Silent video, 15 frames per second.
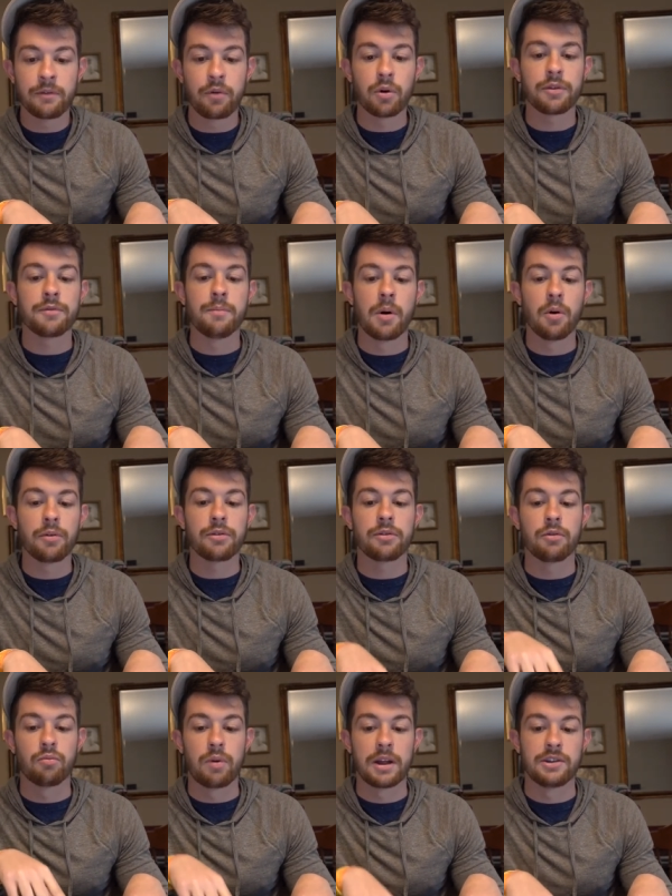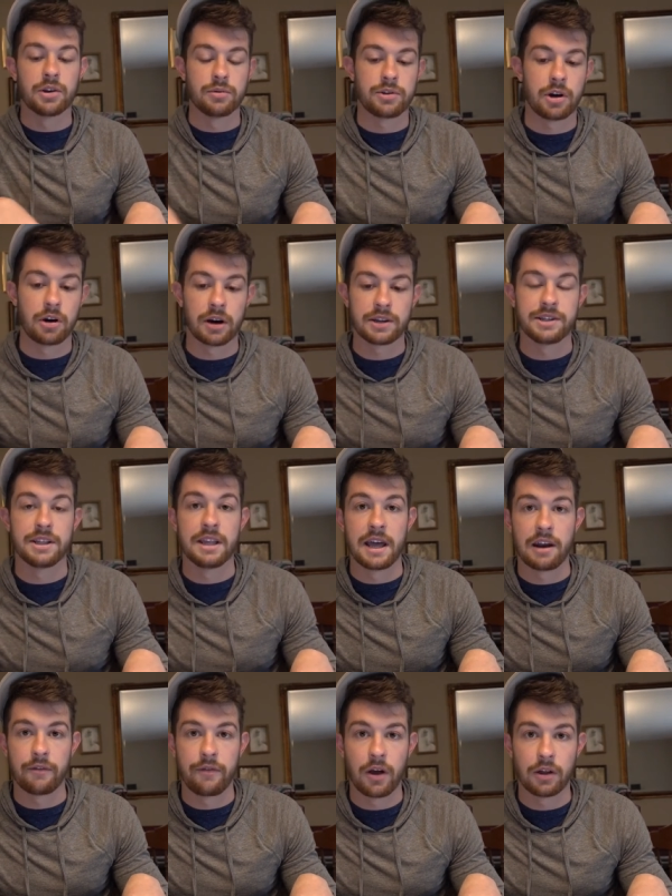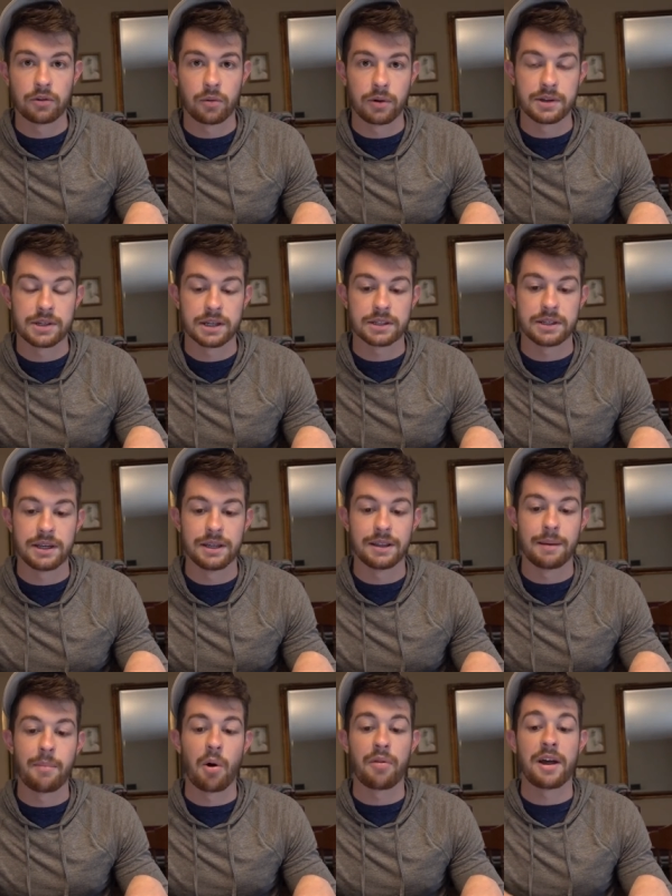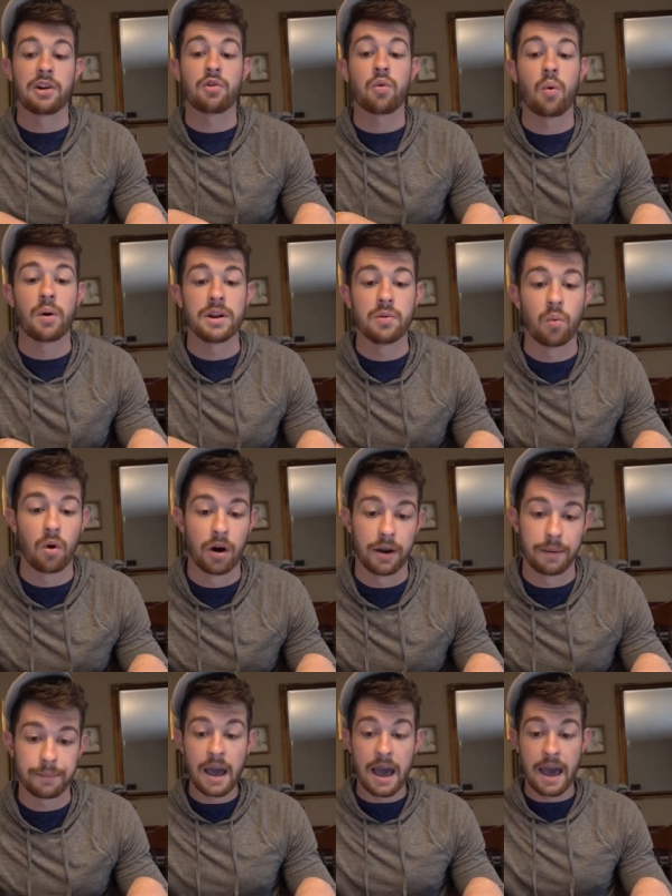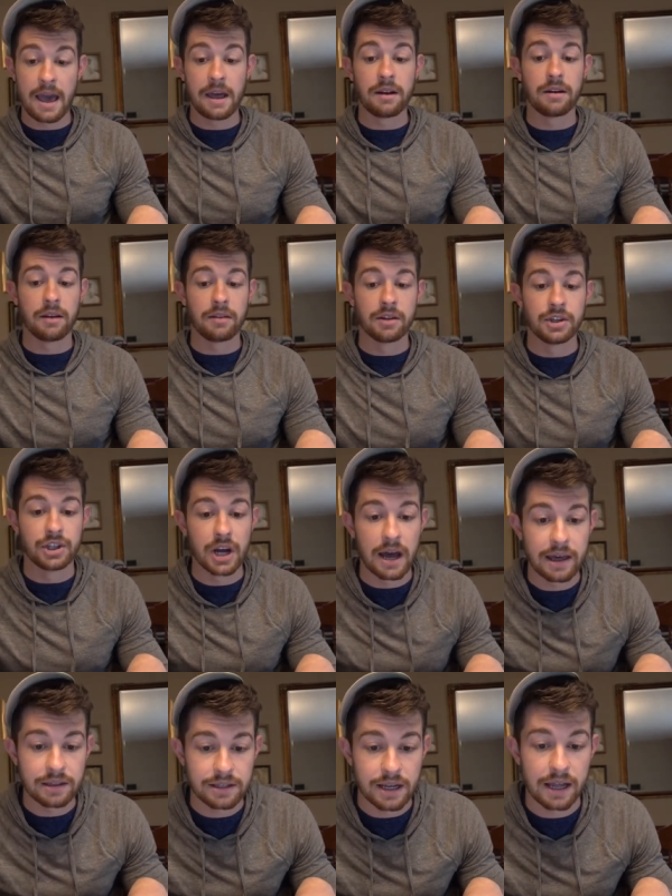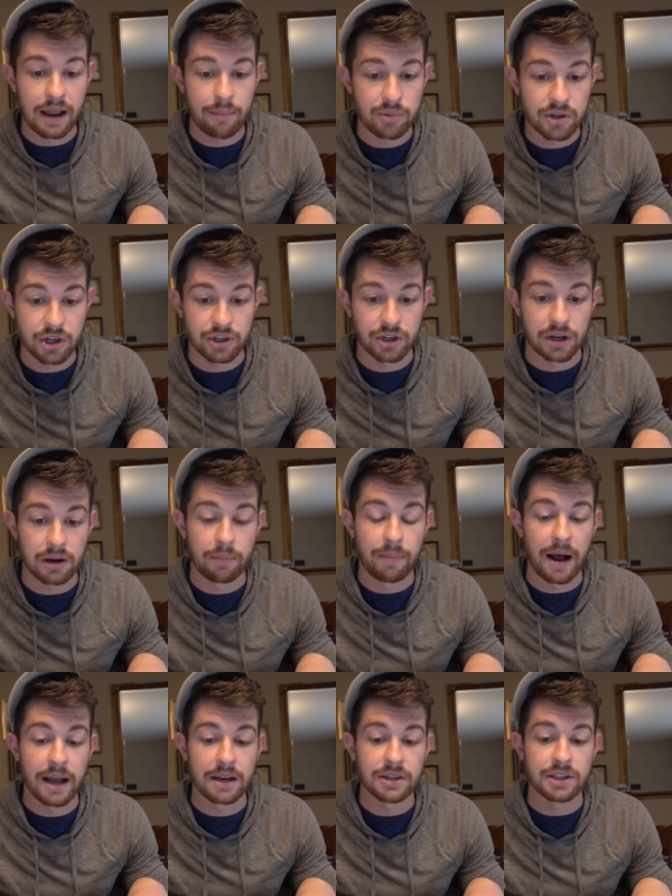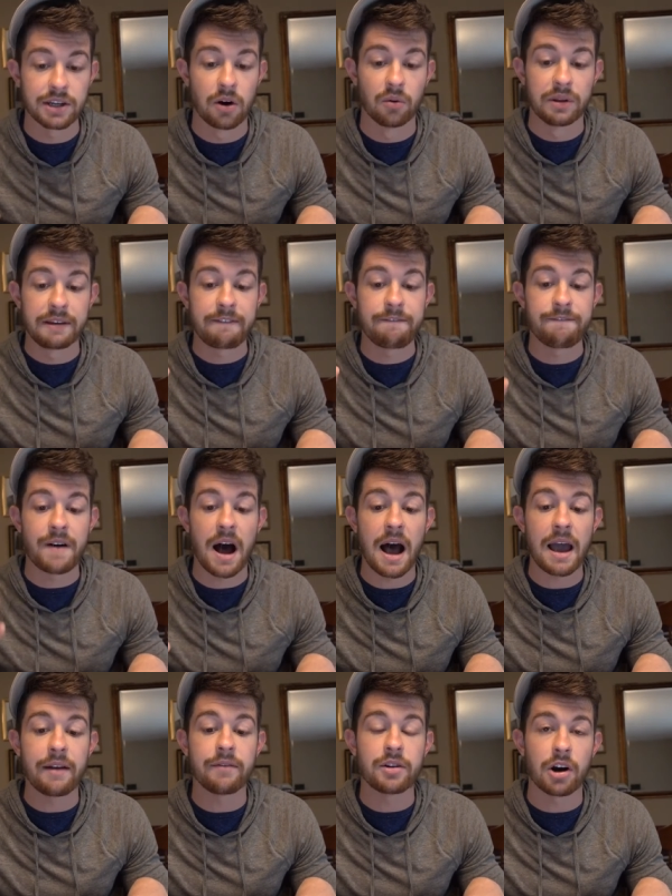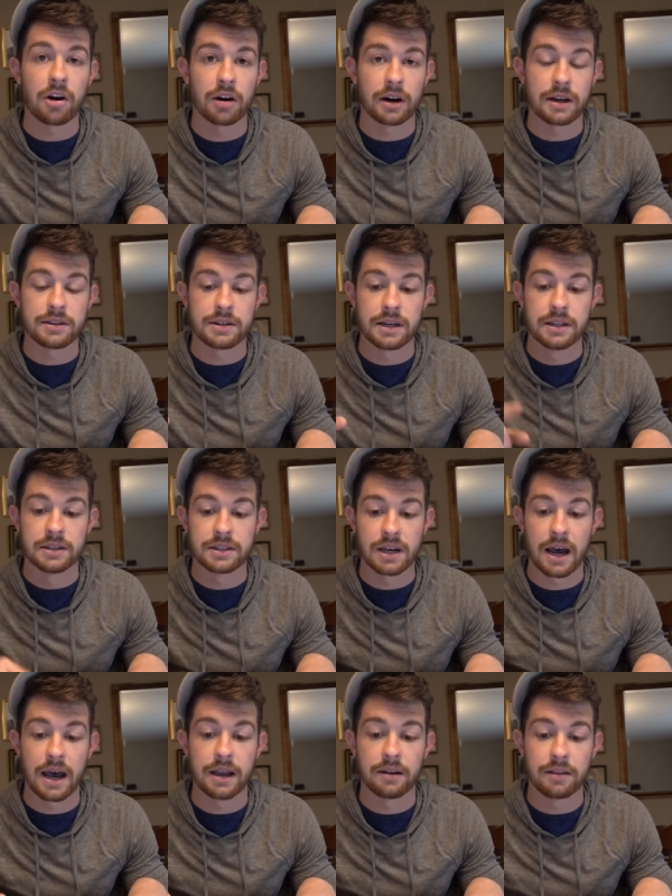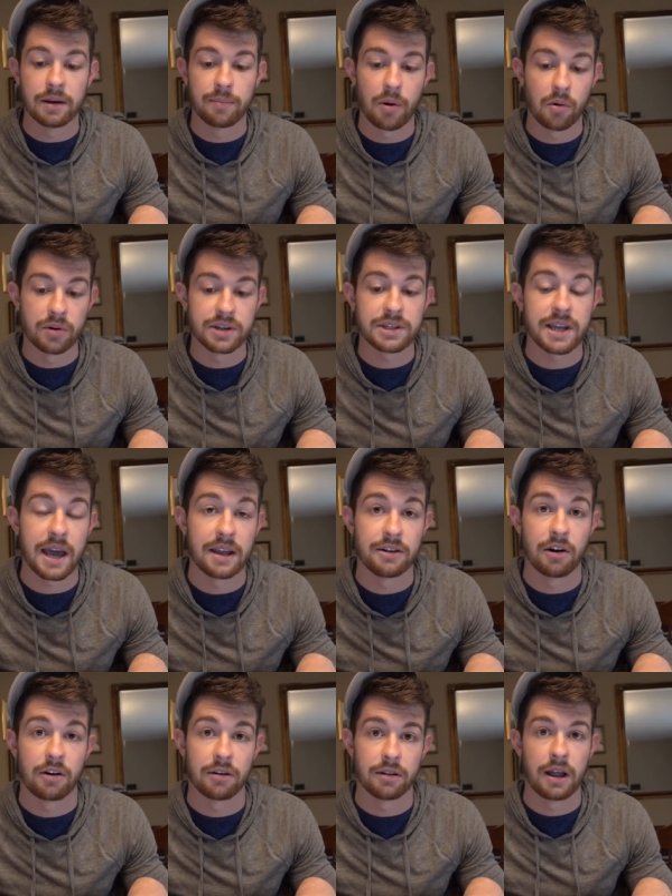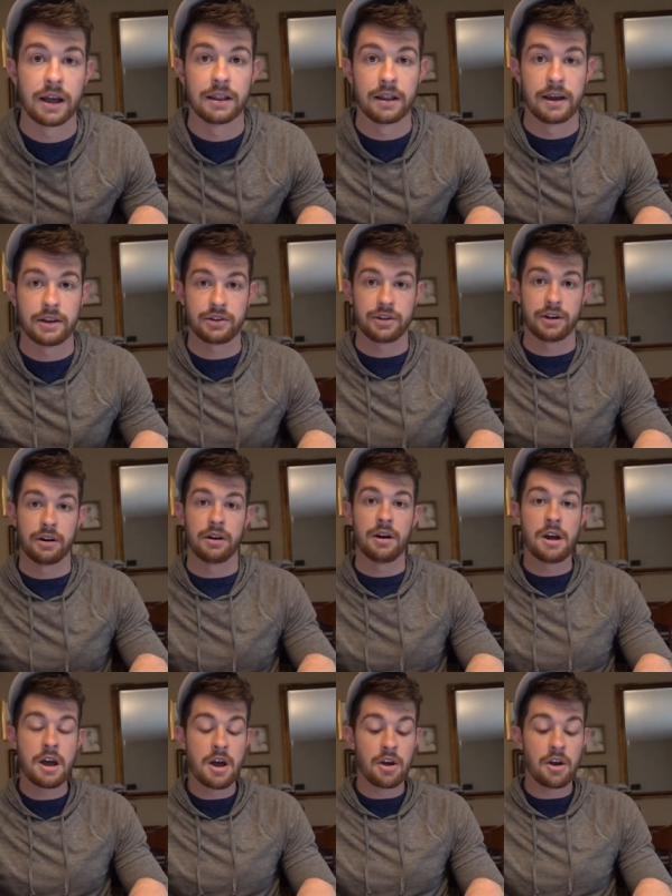fourth most red zone targets in the NFL in 2016. They both had 21. And the Giants tight end position combined to see only five targets inside the opponent's 10 yard line last year.